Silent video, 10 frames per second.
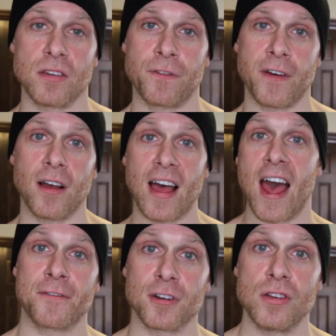you fail
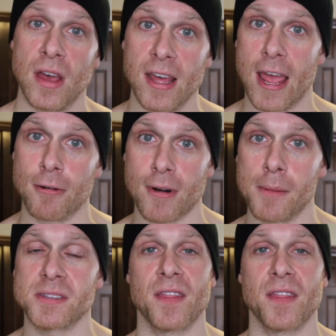after you hit eight reps,